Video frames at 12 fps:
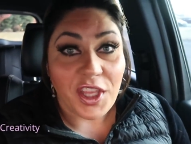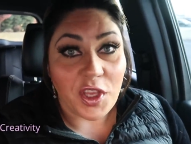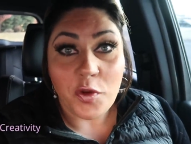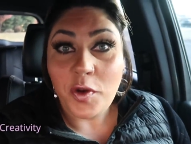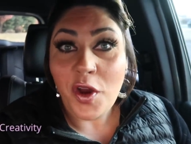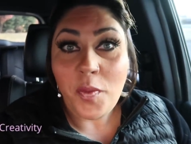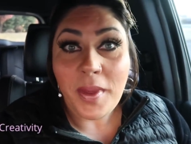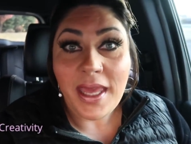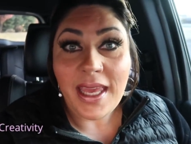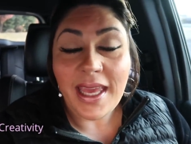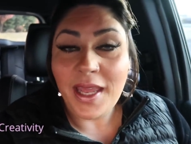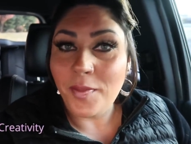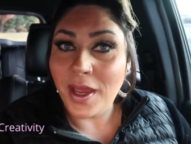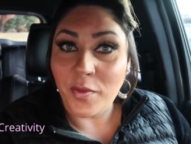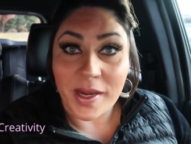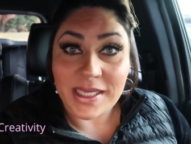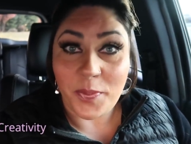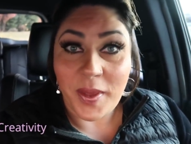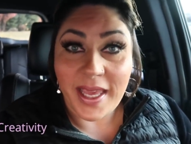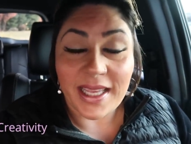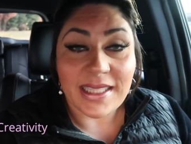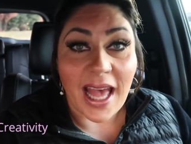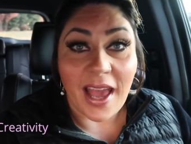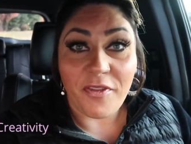You know me in my
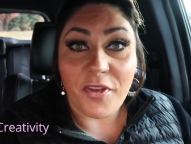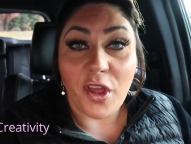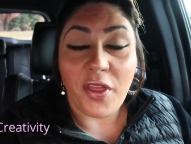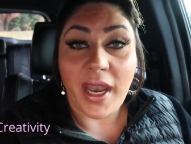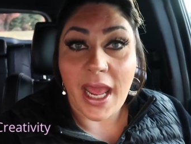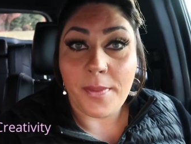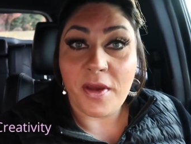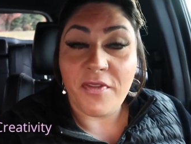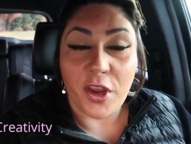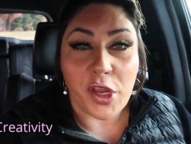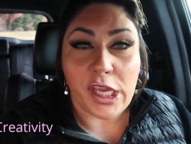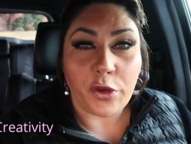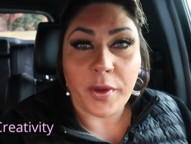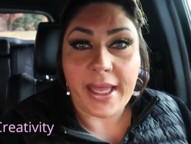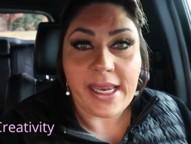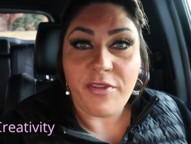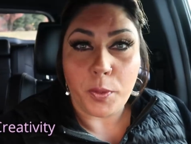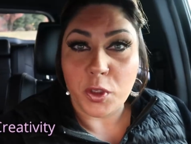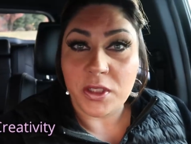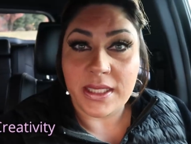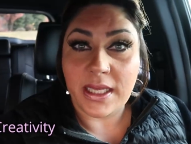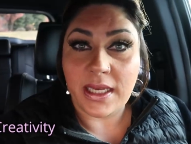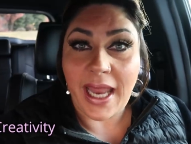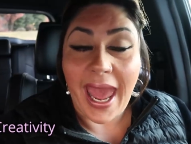recipes. I feel that I am a very creative
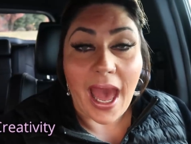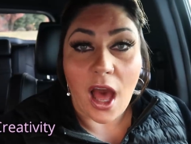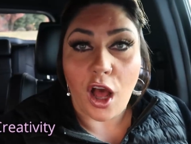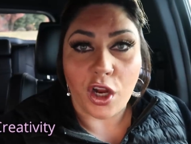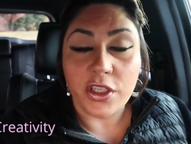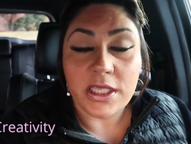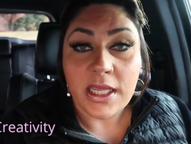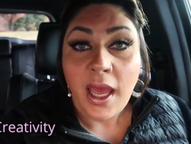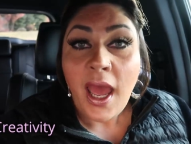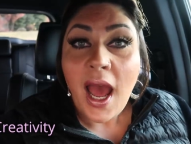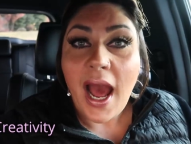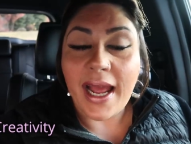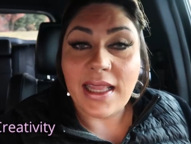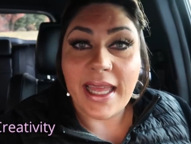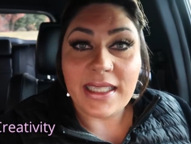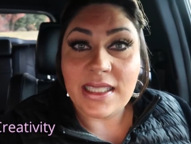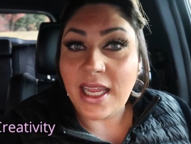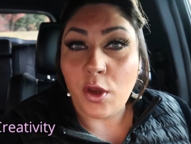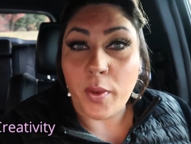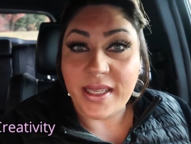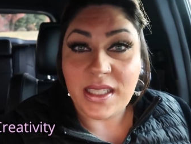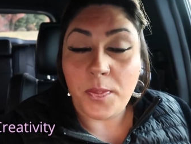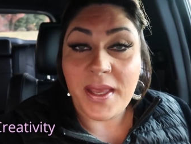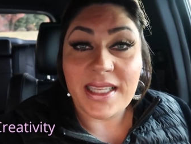person at heart. I like to take
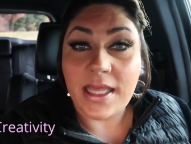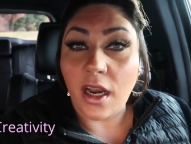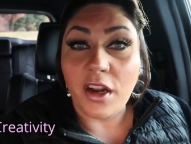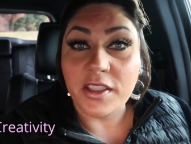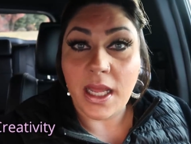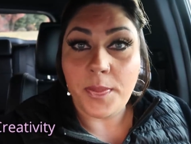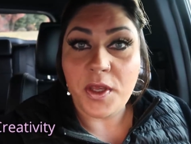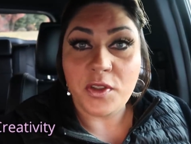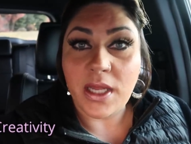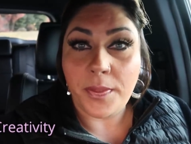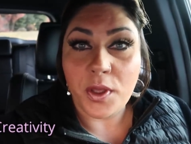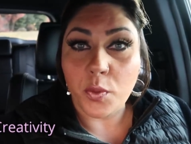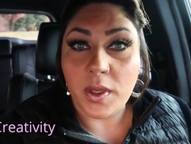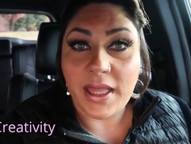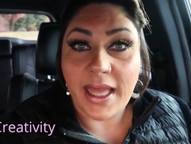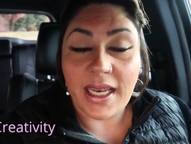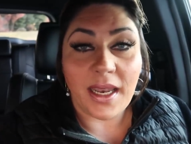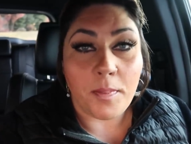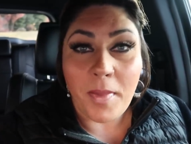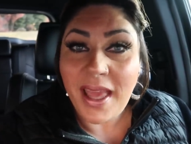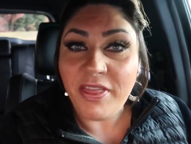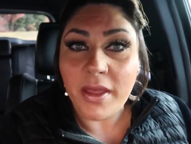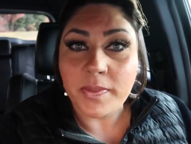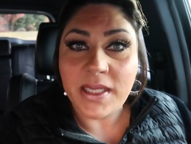recipes that aren't WW related and
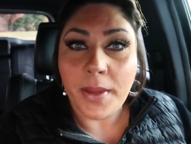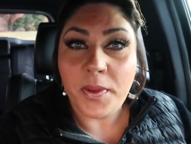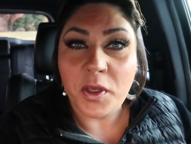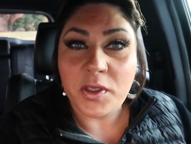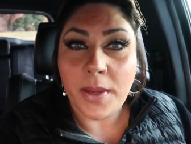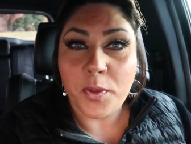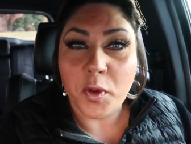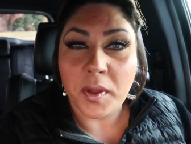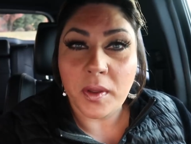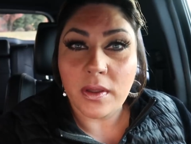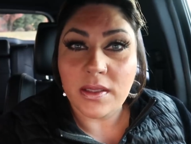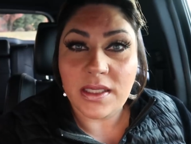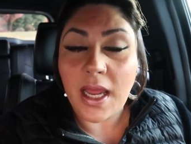make them WW